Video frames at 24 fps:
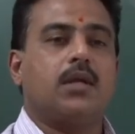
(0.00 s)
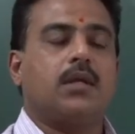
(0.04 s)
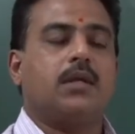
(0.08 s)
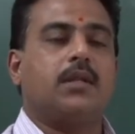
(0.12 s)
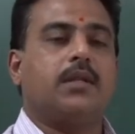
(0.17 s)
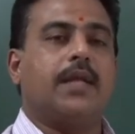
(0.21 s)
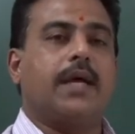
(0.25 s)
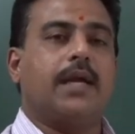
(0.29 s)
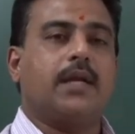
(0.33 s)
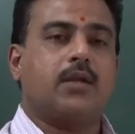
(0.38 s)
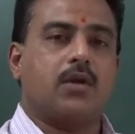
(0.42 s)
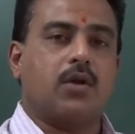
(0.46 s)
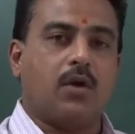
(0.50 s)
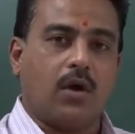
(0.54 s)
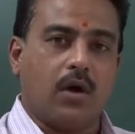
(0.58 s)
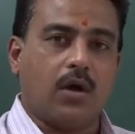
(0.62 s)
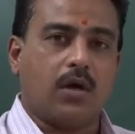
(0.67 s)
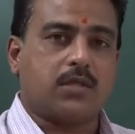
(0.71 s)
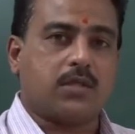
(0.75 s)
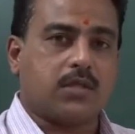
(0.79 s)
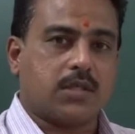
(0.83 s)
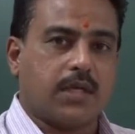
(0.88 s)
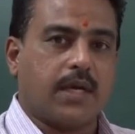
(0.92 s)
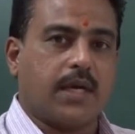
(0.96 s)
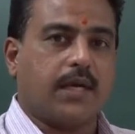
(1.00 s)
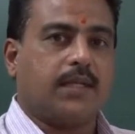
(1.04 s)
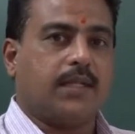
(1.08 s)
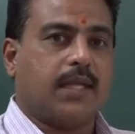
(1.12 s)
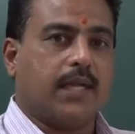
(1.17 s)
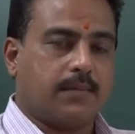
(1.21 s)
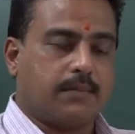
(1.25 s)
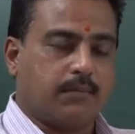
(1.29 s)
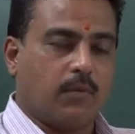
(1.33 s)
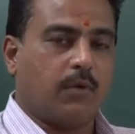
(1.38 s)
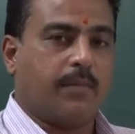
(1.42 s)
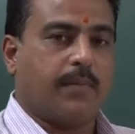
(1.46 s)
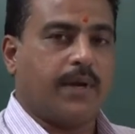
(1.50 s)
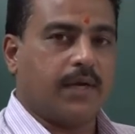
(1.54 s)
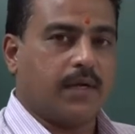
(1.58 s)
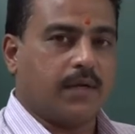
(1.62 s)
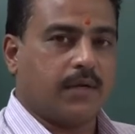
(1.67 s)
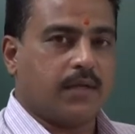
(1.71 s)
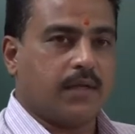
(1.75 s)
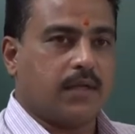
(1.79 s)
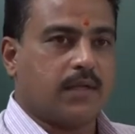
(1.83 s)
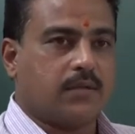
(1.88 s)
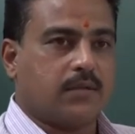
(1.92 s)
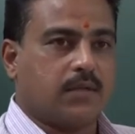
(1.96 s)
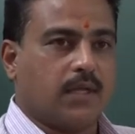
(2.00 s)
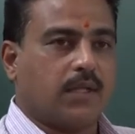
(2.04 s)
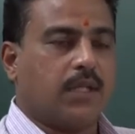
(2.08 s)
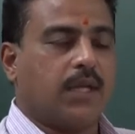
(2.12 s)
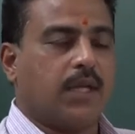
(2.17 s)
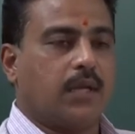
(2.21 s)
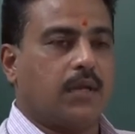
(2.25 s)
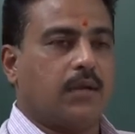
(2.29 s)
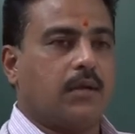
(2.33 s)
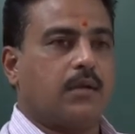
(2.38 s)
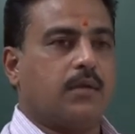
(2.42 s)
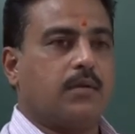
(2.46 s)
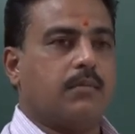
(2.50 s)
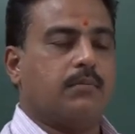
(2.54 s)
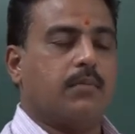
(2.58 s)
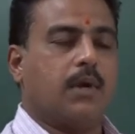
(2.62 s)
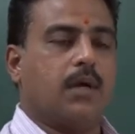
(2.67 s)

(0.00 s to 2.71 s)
That cause at that moment is nothing